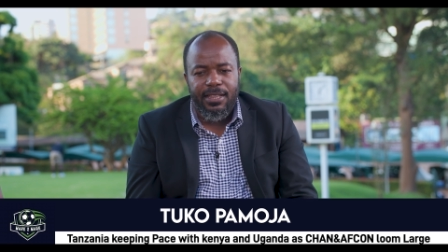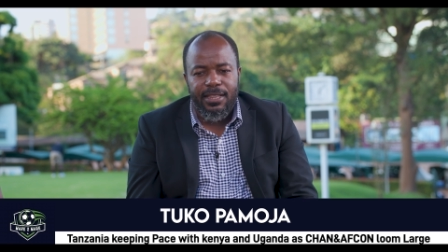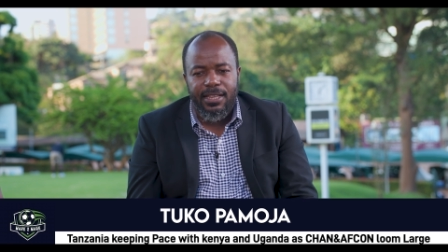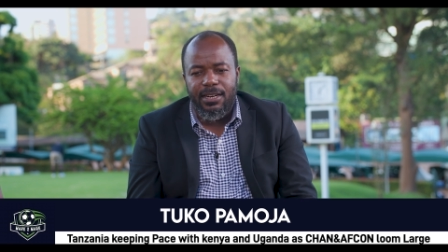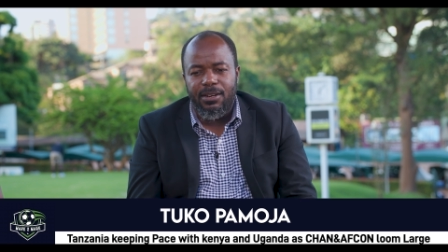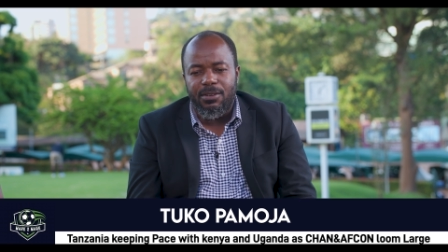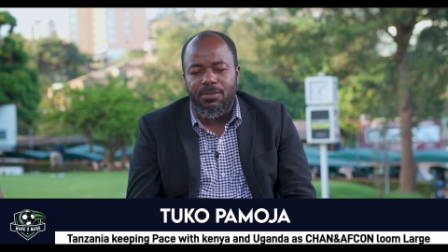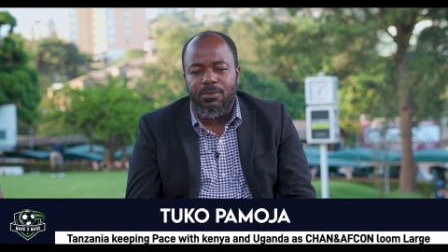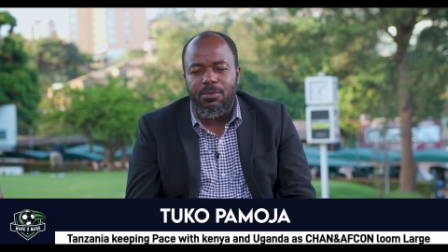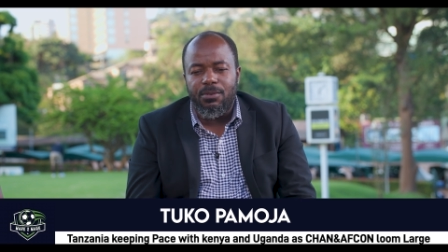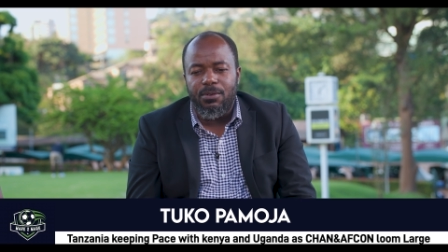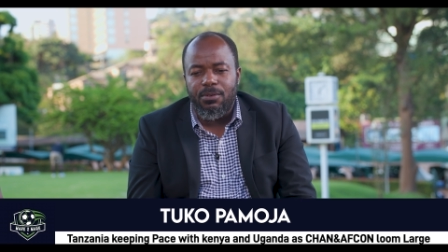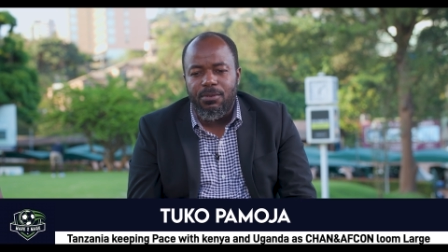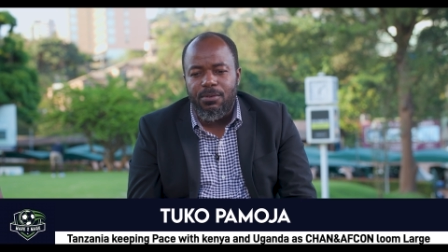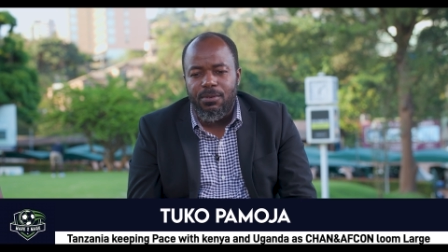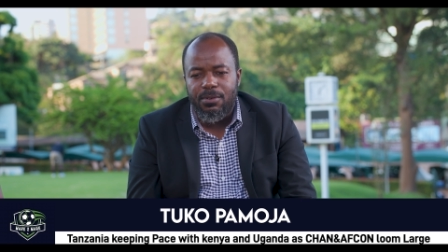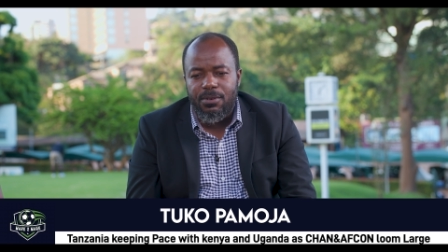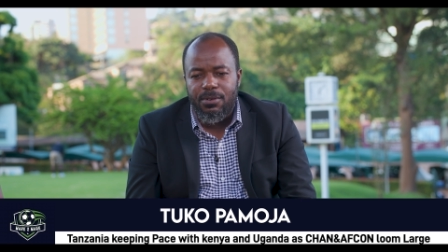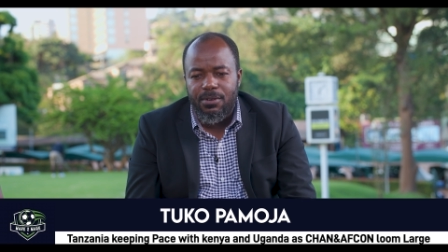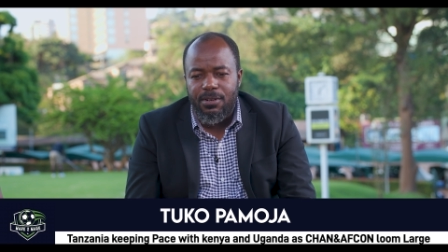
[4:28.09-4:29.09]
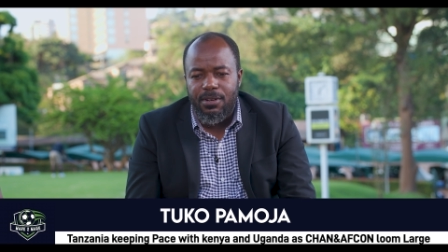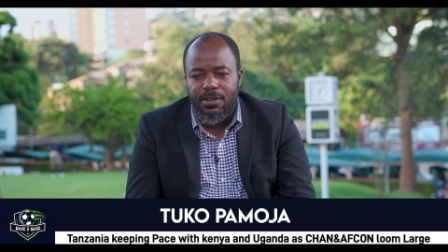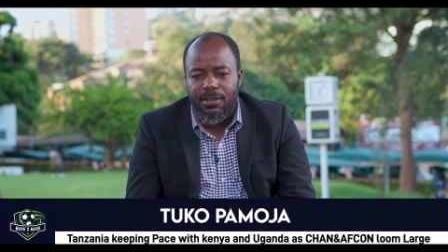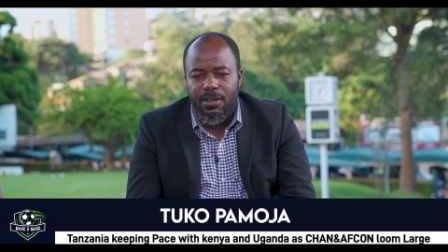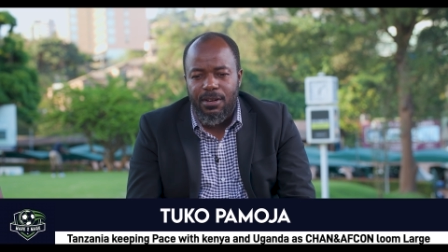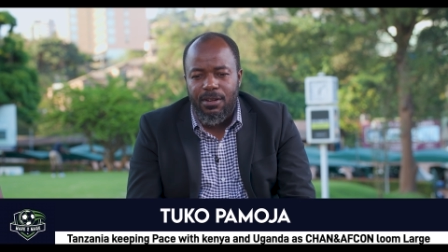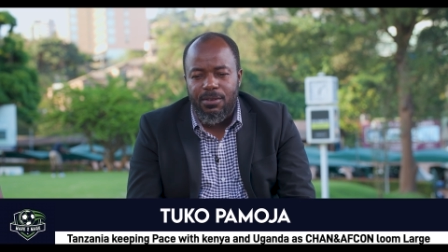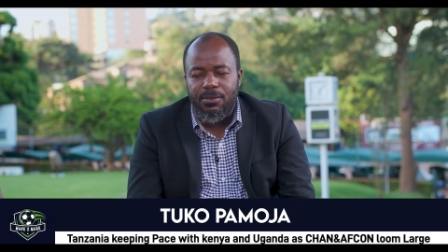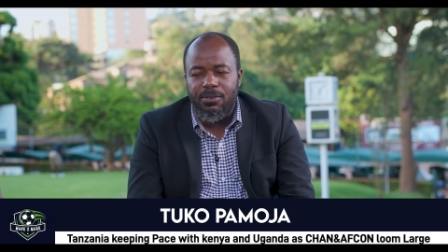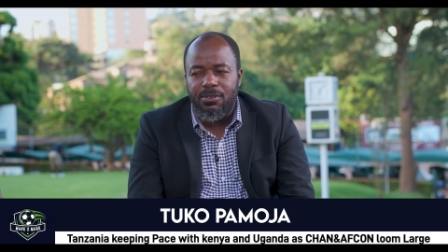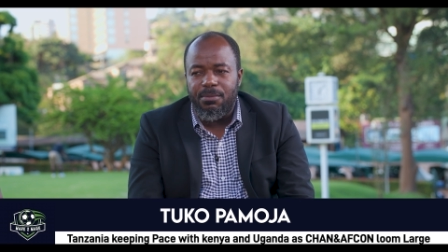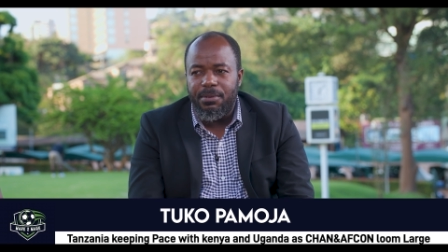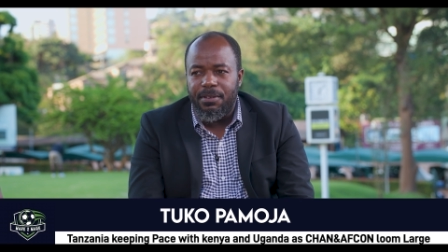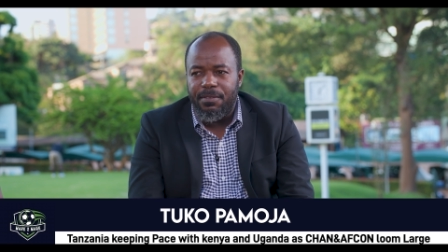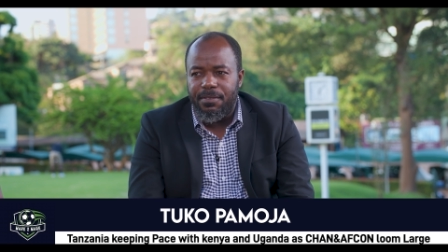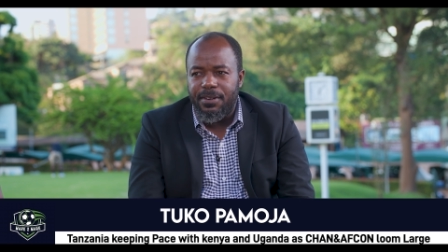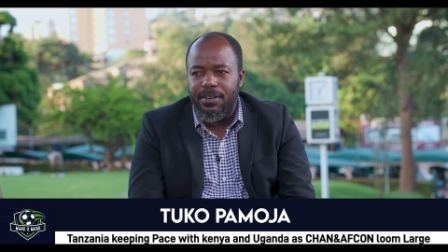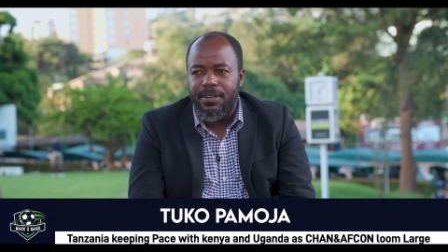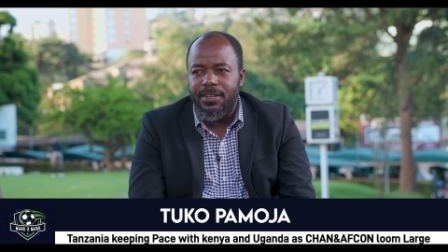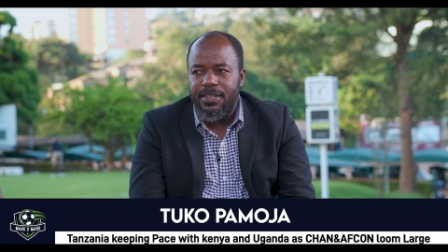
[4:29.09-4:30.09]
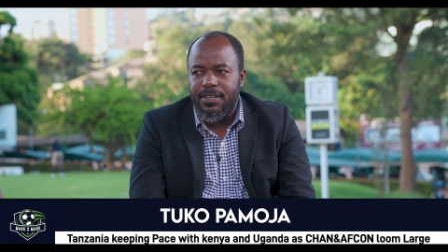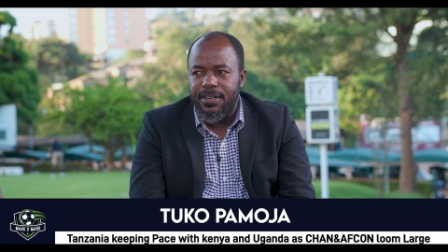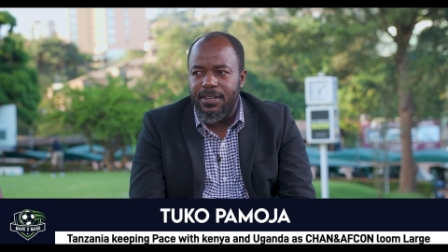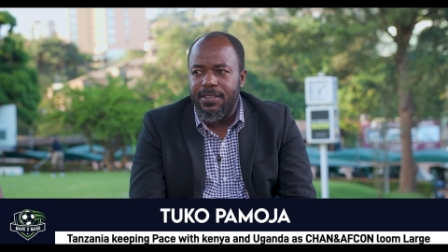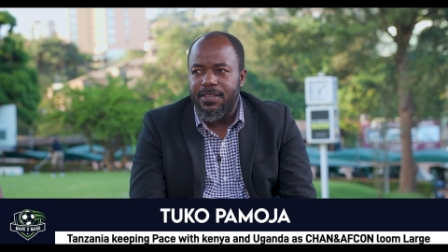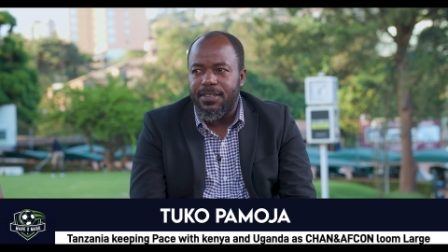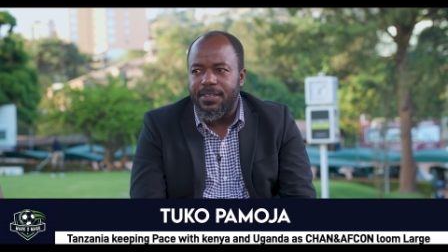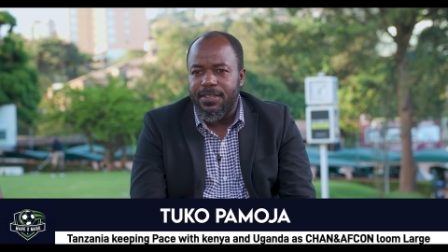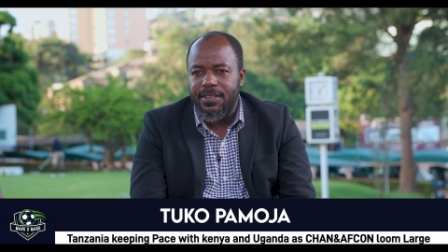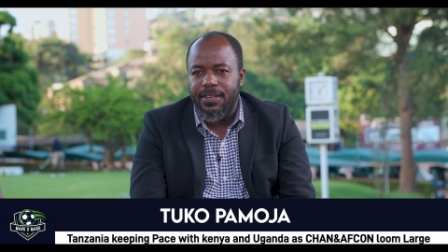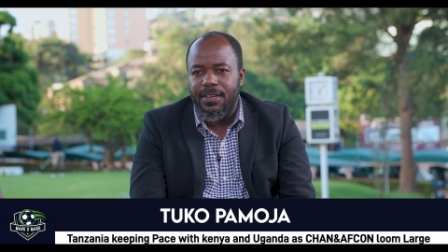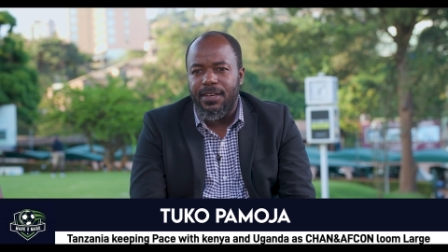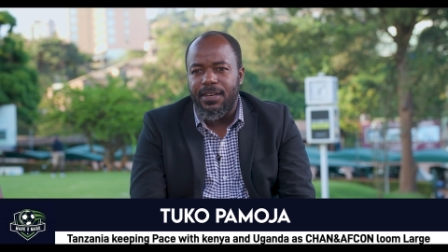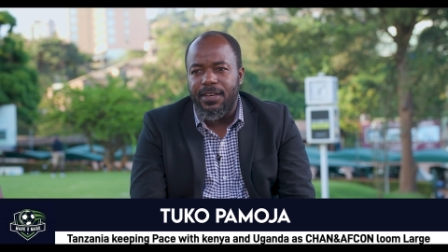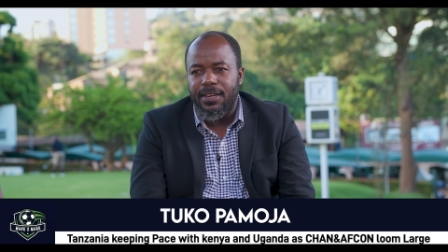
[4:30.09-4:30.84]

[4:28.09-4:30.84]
then that was going to be a very dangerous